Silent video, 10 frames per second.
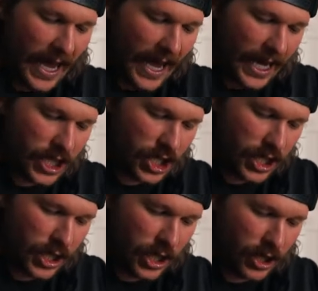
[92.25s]

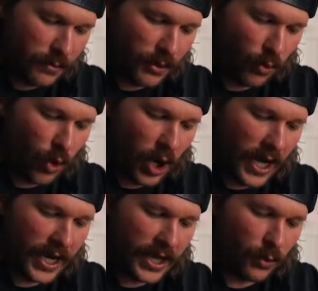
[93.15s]
Action number
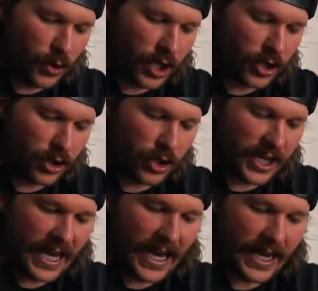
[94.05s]
one that we're gonna
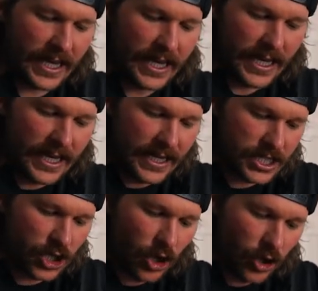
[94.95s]
look at,
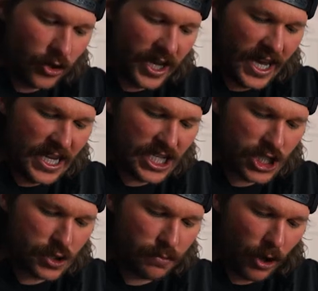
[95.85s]
it's called a
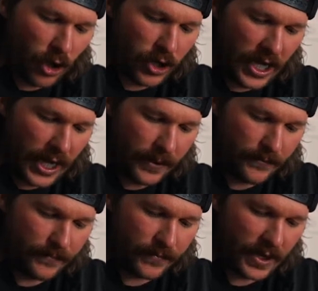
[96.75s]
smart day,
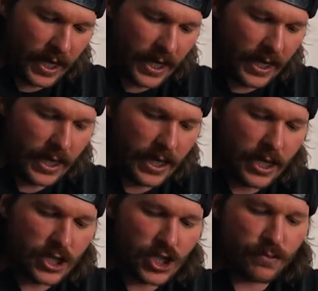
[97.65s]
okay?
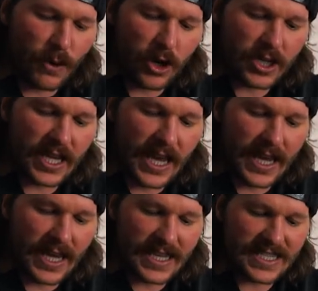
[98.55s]
Smart Day
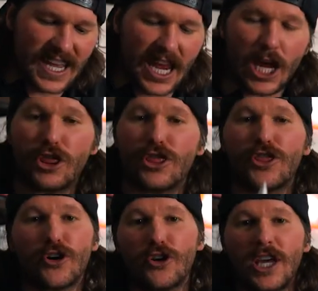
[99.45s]
is a
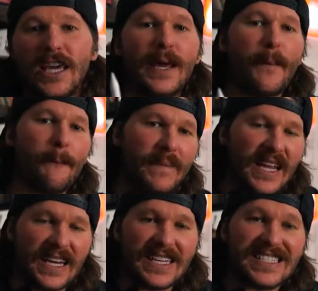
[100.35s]
30
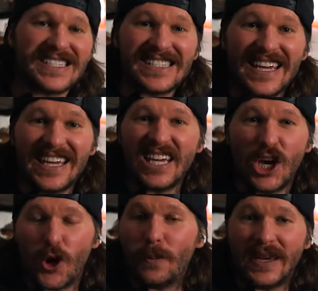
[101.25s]
minute
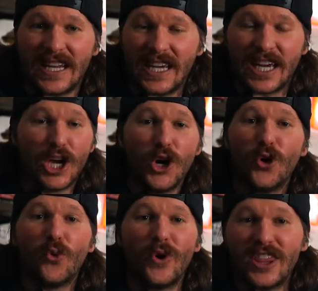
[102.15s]
CEO meeting
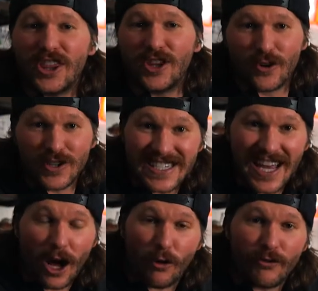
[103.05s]
with
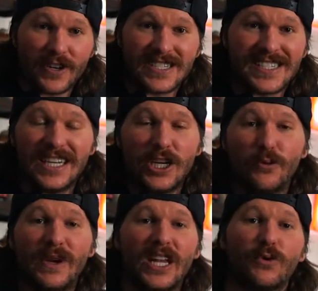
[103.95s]
yourself, a
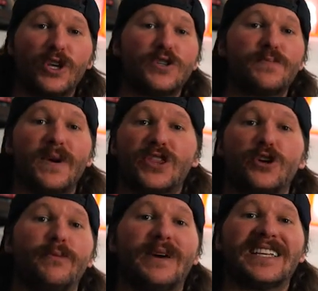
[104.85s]
CEO meeting where you spend
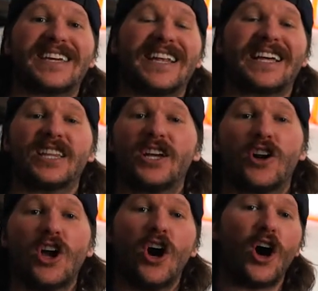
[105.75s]
30 minutes getting
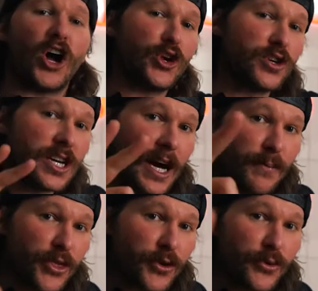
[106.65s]
clear on your top
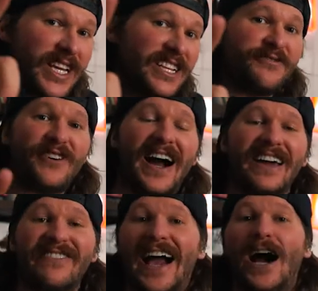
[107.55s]
three to
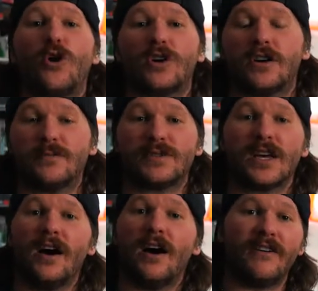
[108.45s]
five outcomes
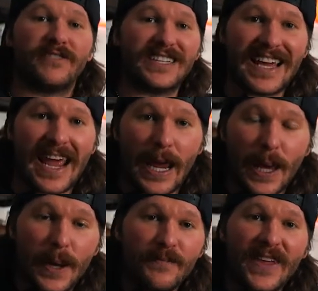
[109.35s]
of the day.
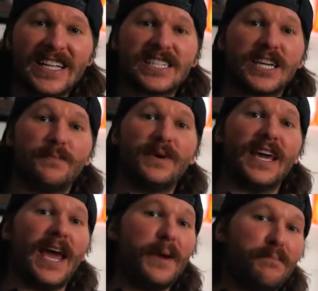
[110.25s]
That's going to
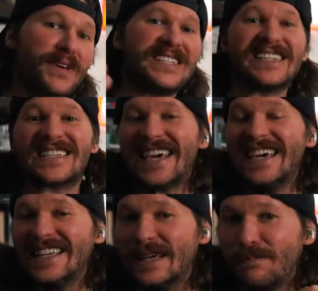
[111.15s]
be a business
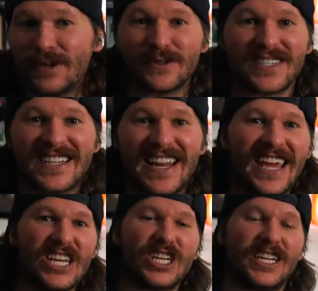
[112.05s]
king that builds a
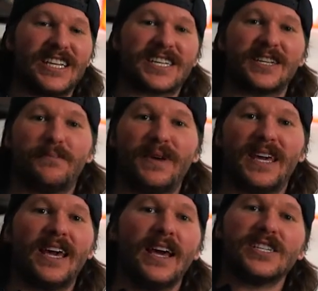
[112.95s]
nation. It's going to
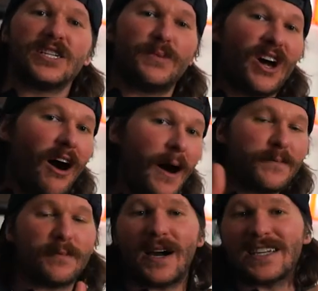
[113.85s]
be someone that
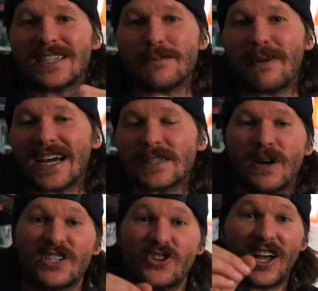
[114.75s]
optimizes and
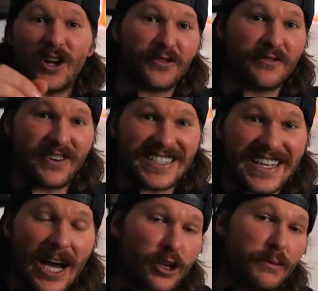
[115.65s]
maximizes their health and
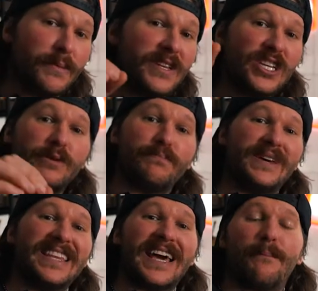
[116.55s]
vitality. Maybe
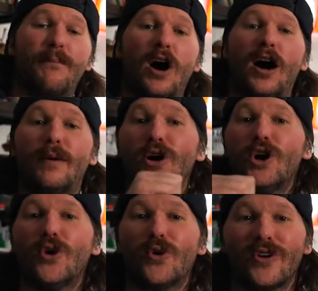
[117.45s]
being that mom
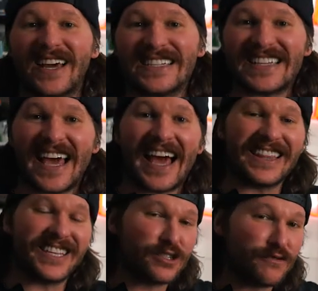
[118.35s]
or that
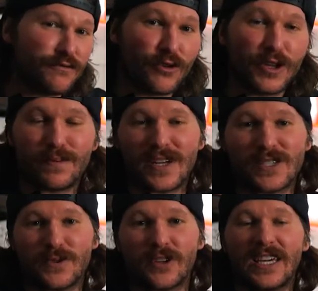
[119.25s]
dad that is fully
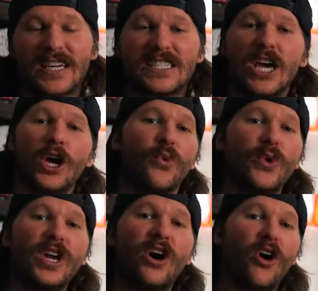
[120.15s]
present with their kids.
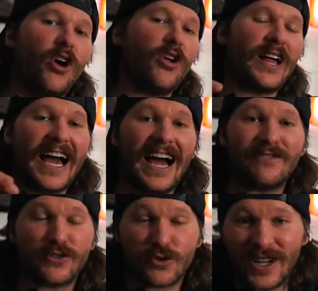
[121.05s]
We all
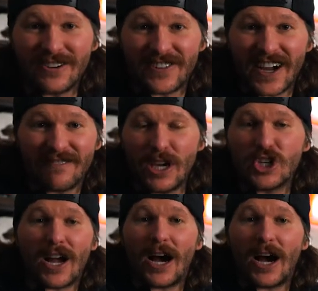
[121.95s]
have three to five major